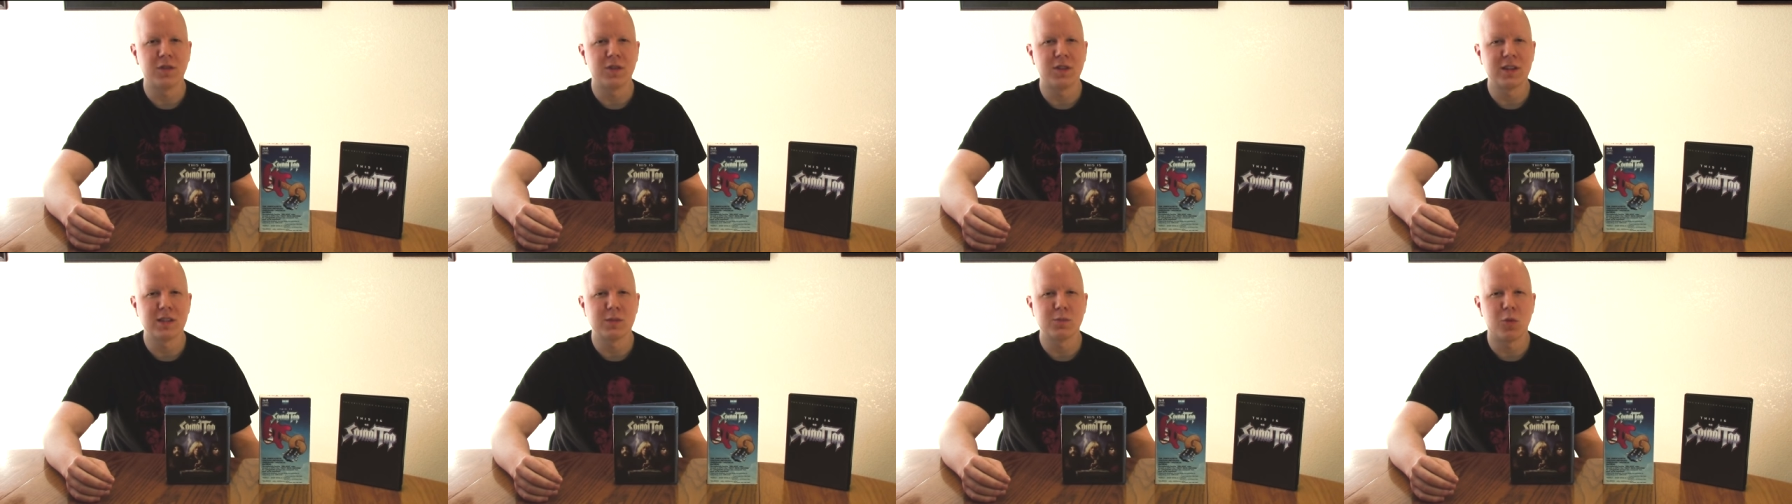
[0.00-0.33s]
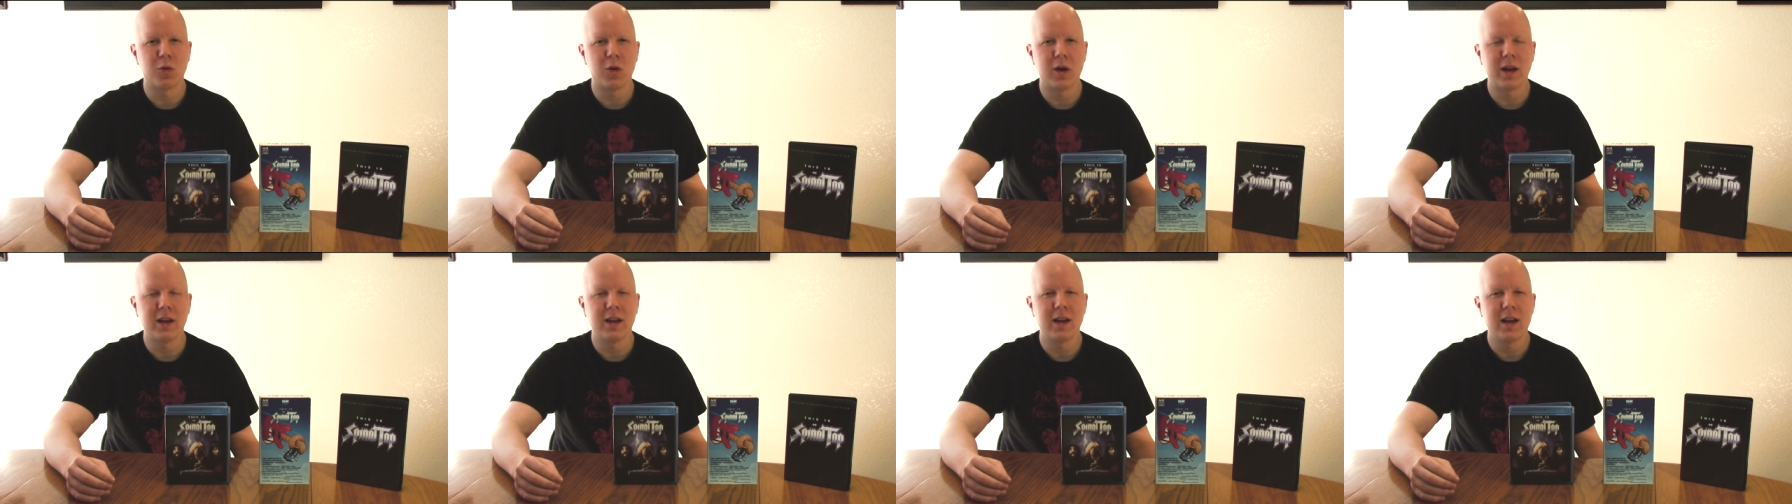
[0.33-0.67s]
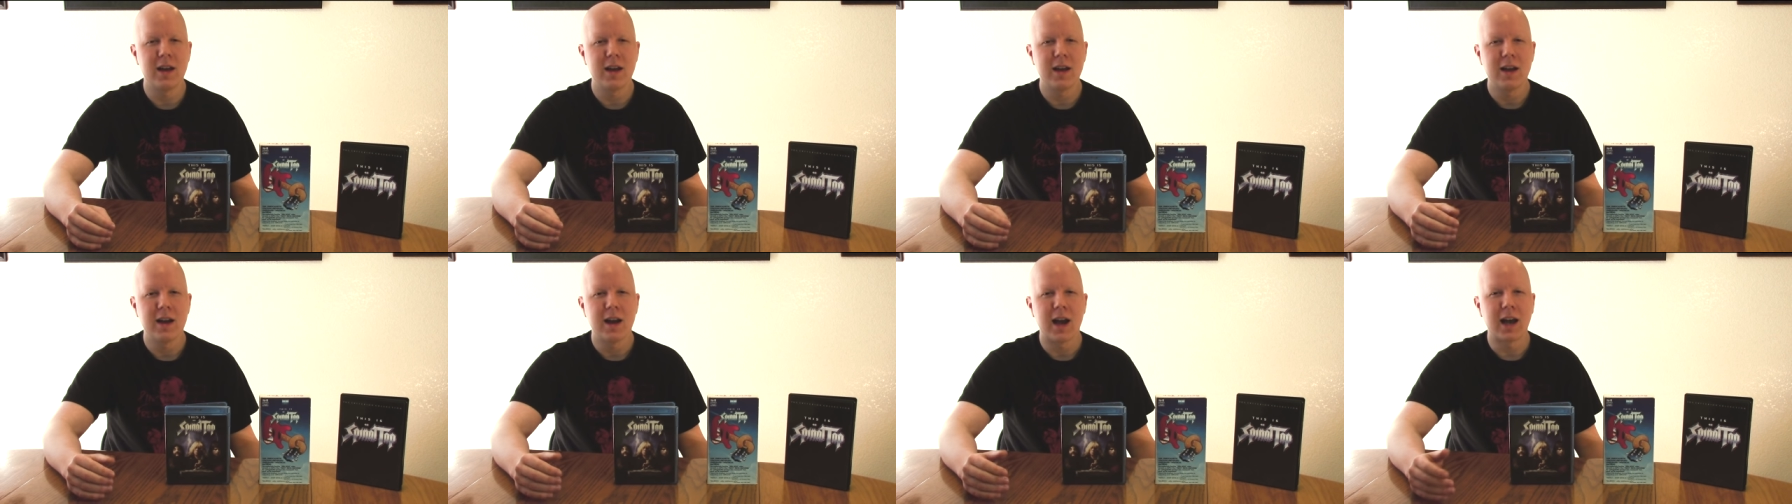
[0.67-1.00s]
at this point,
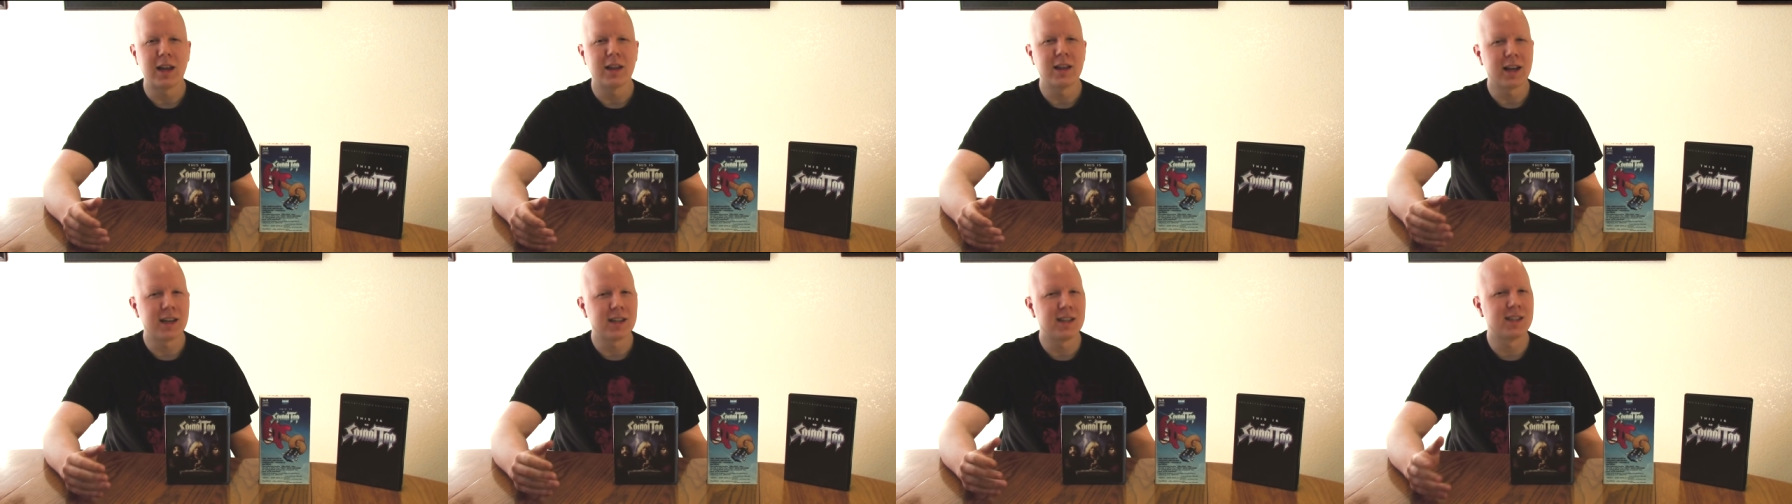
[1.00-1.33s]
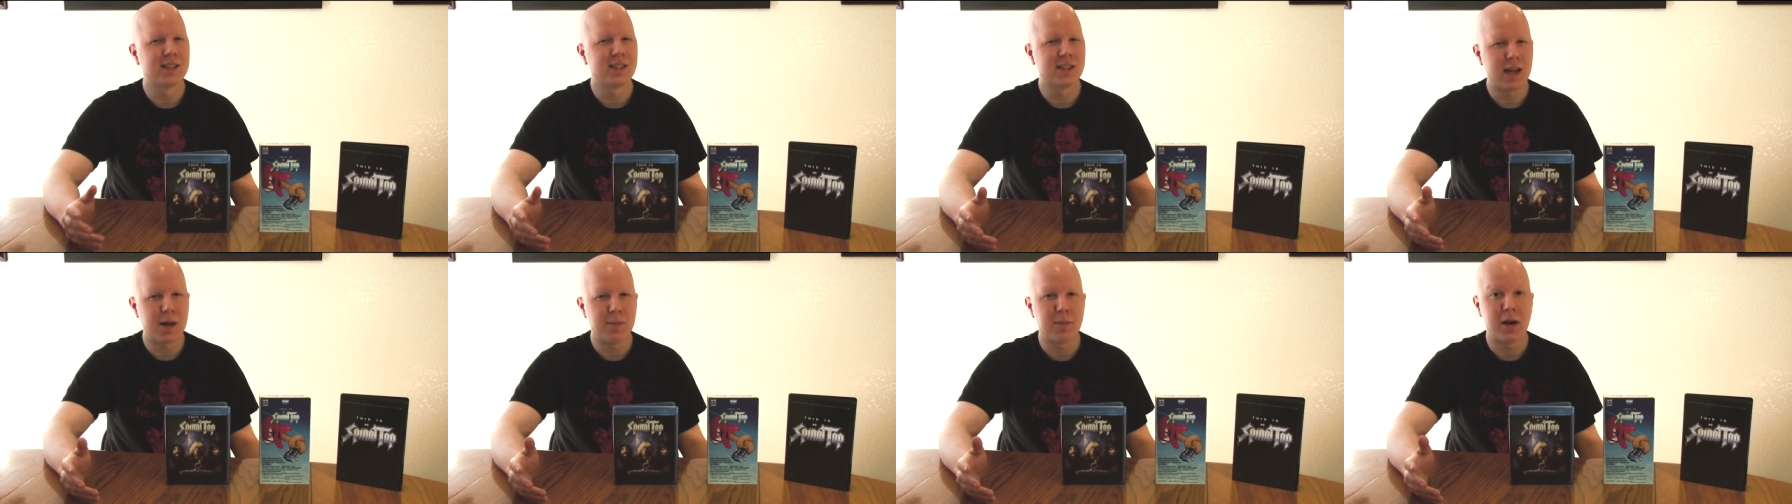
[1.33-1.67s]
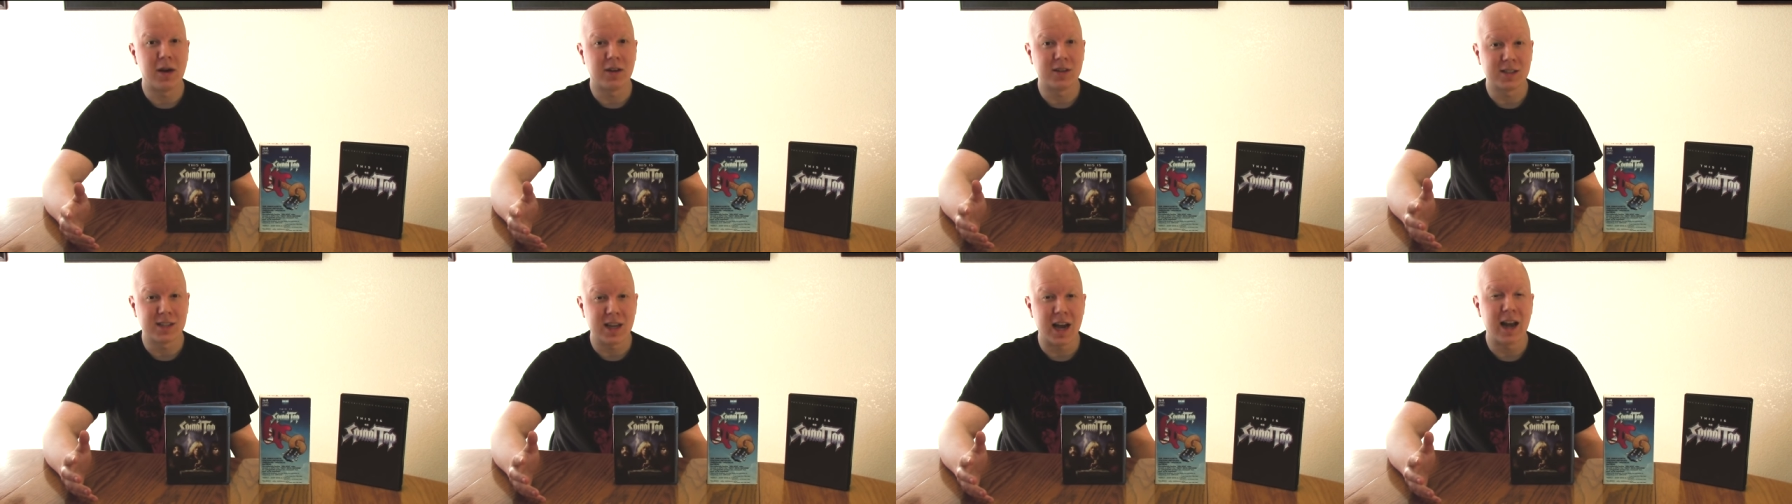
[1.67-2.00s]
I'd like to step
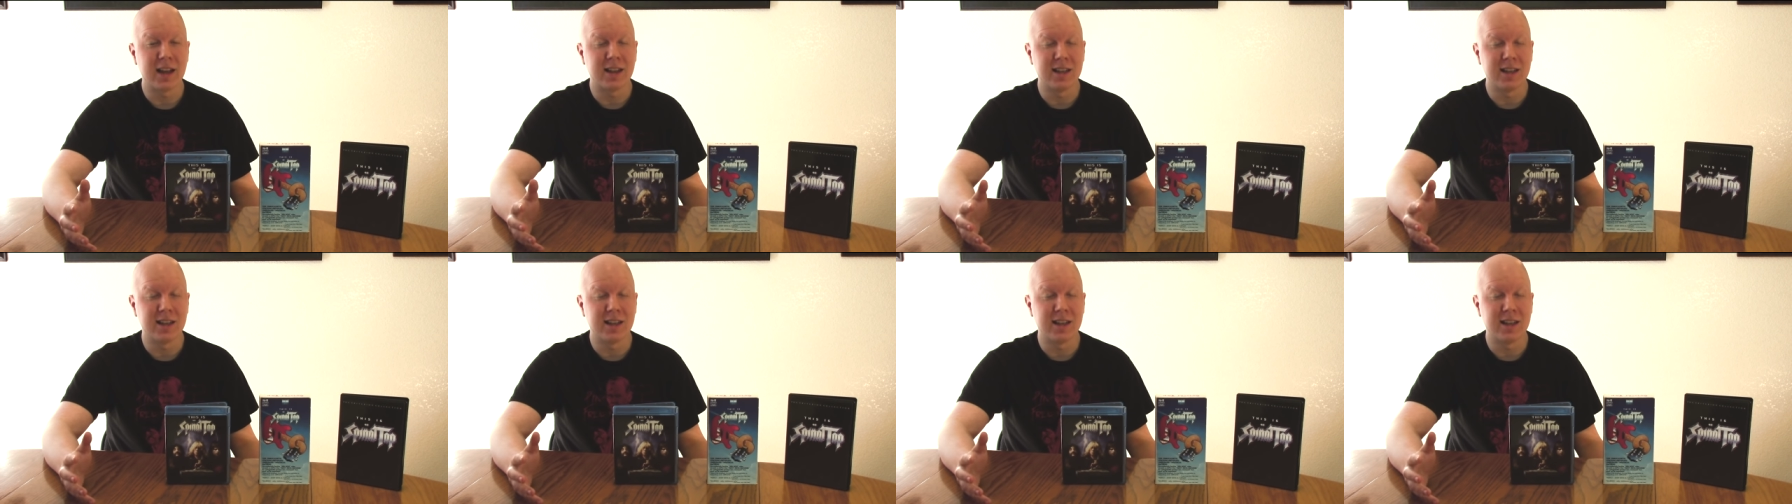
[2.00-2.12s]
outside